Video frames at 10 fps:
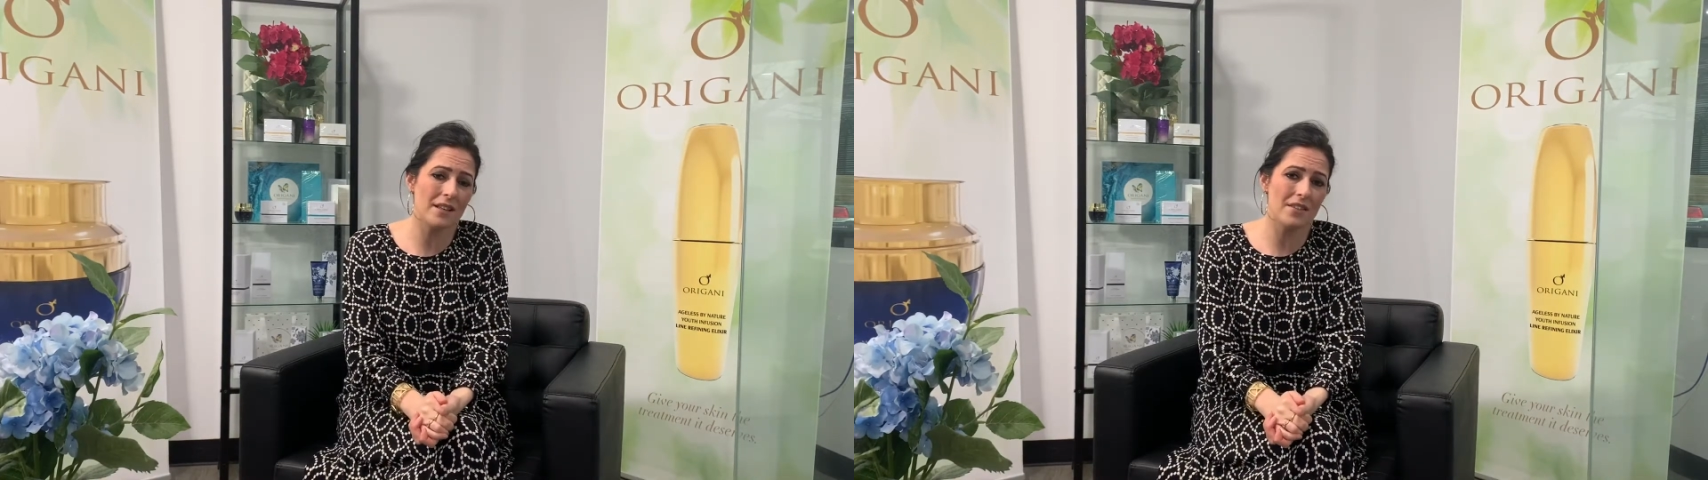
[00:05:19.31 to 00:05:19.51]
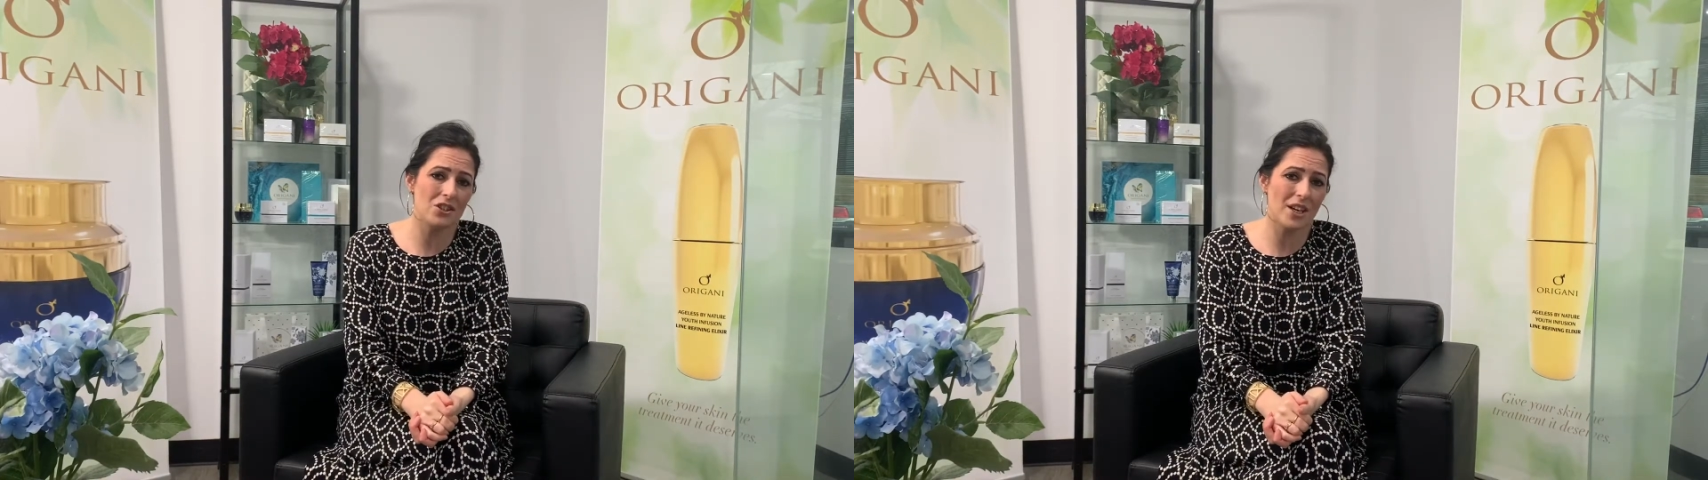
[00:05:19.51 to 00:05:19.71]

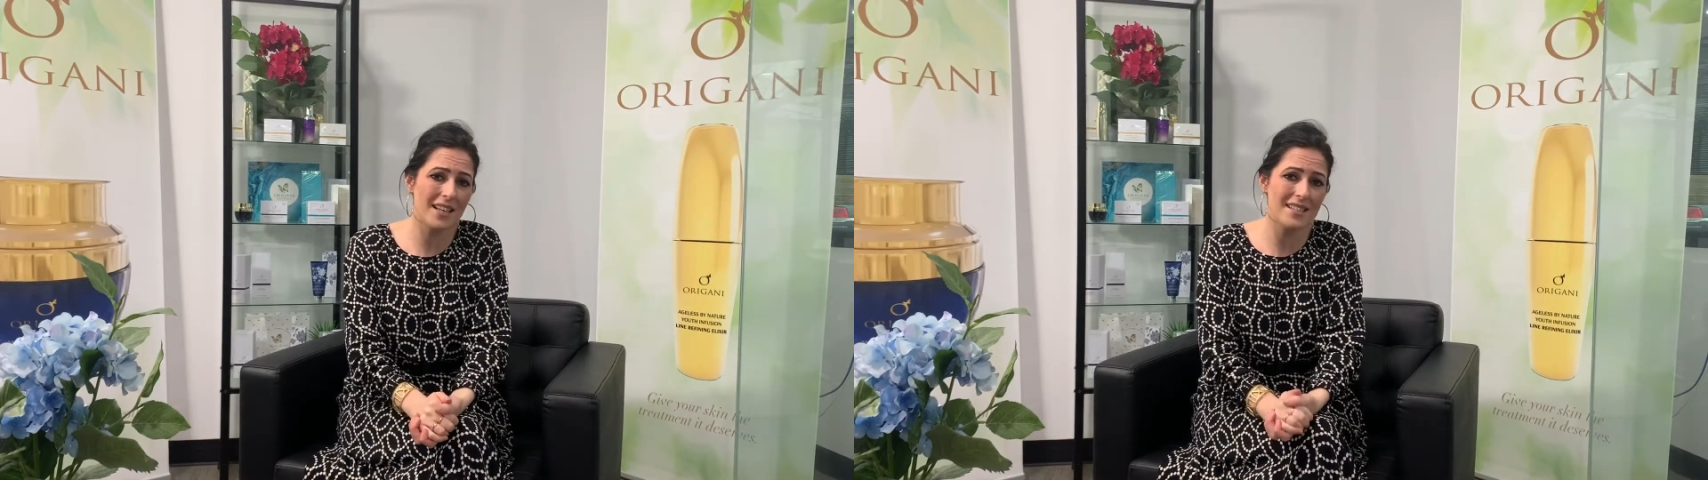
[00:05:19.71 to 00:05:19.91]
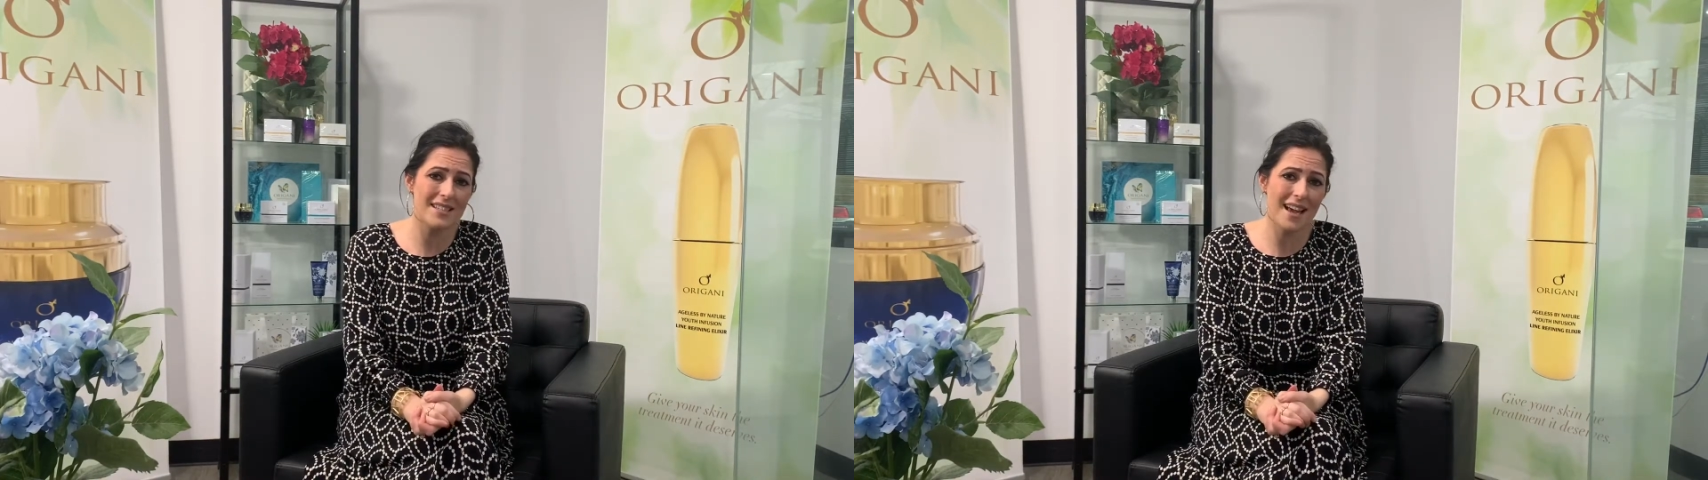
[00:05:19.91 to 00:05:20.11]
then the
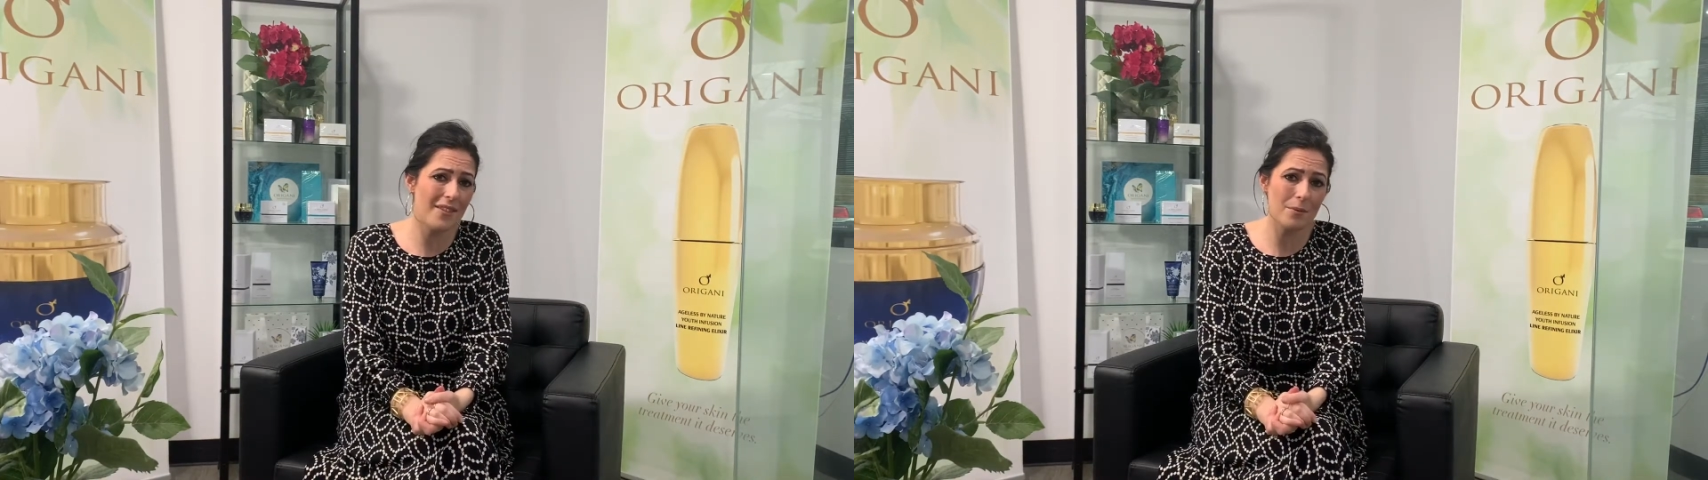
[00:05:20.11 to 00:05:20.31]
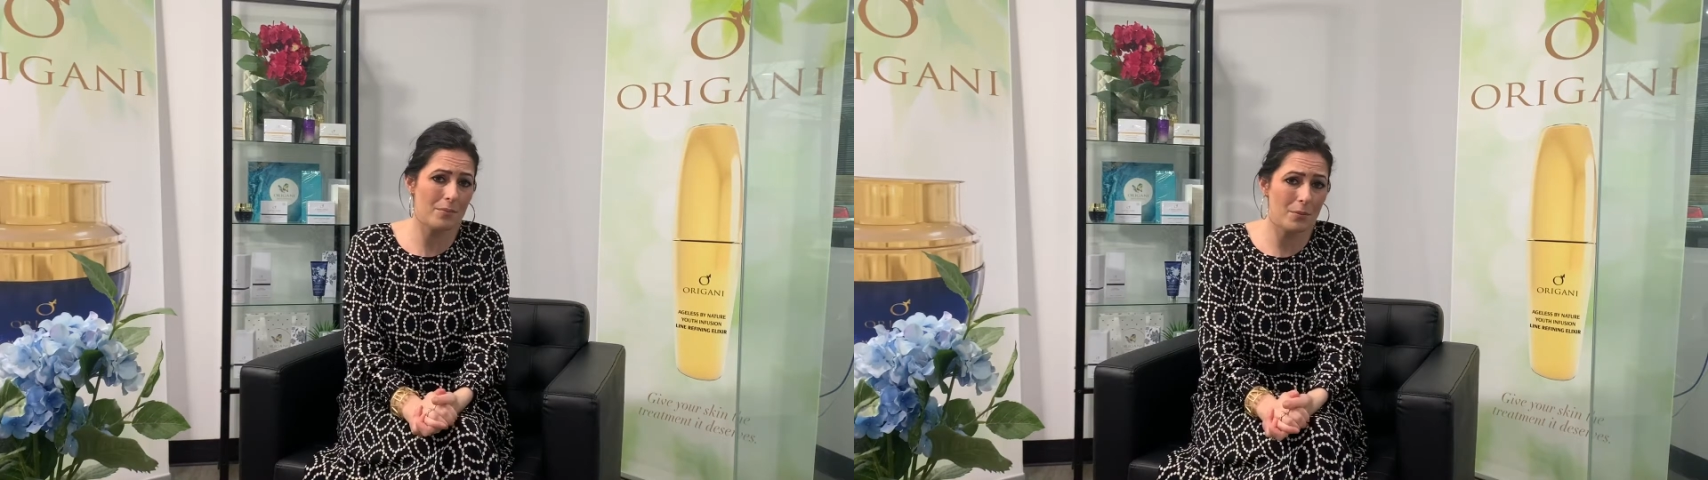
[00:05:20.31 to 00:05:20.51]
chances are that